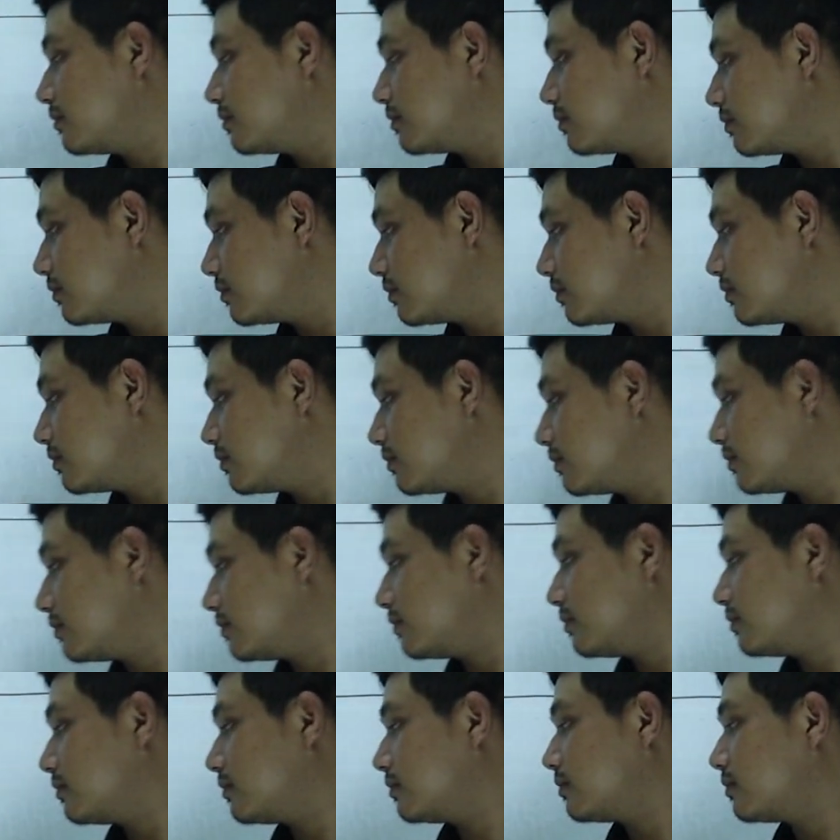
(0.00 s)

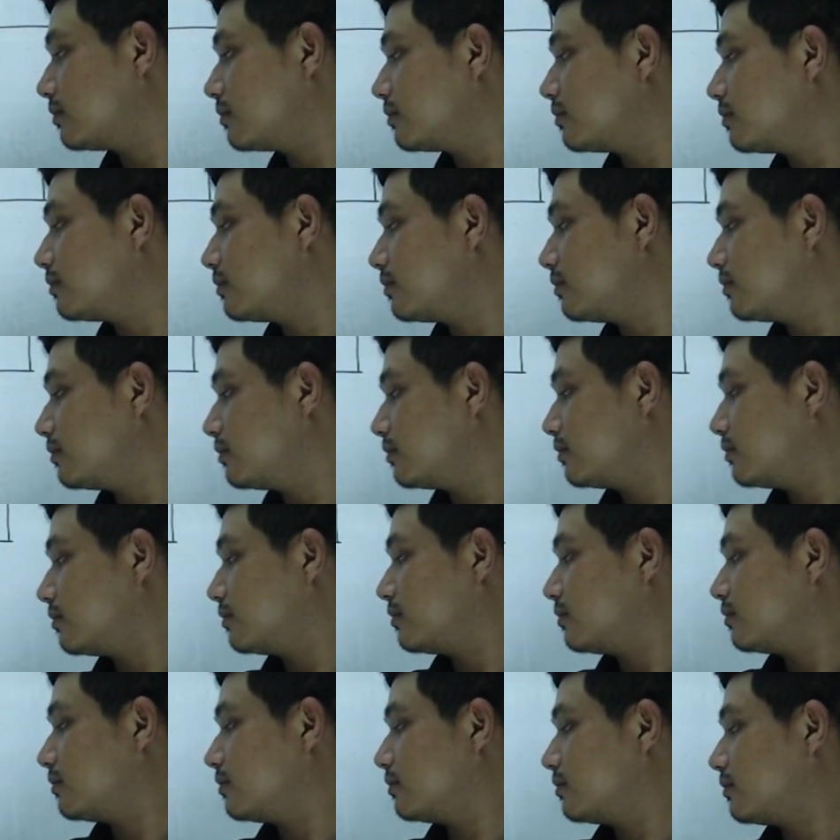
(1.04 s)

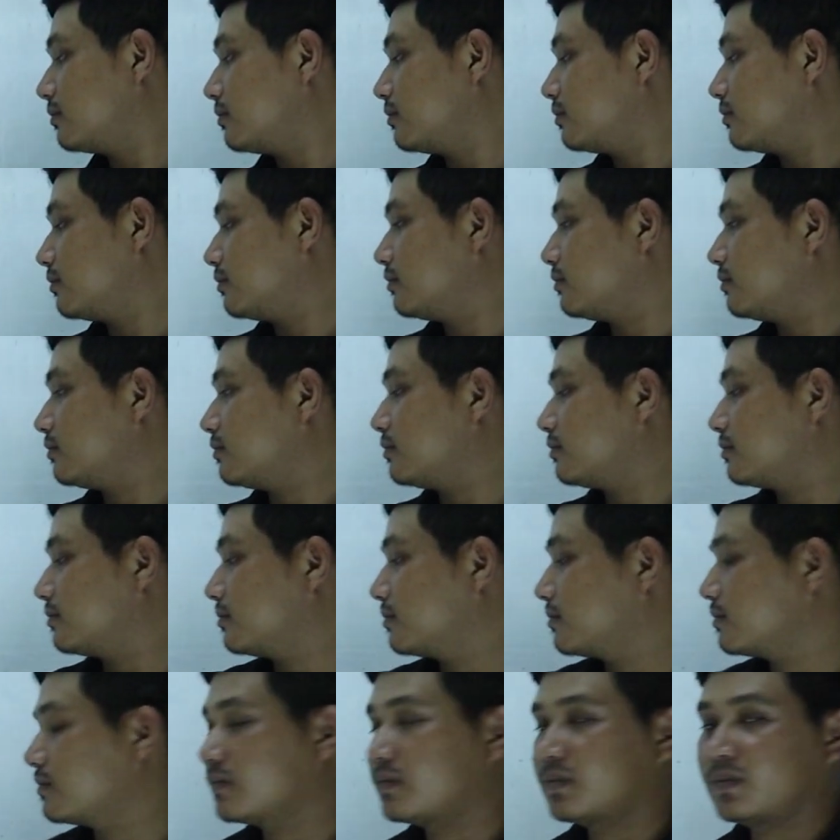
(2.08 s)

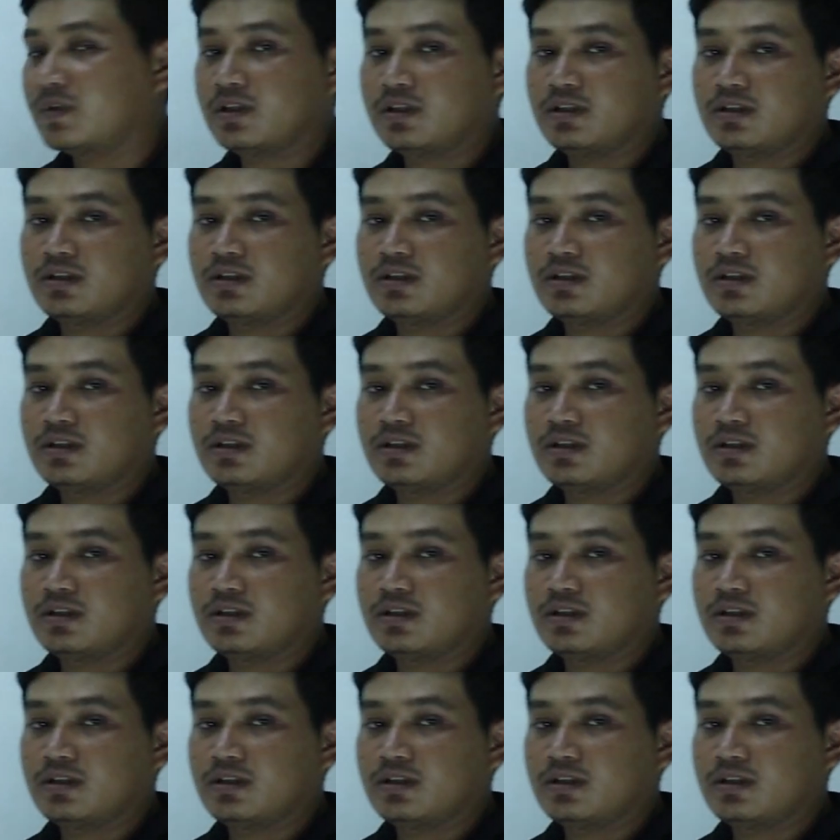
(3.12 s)
(silence)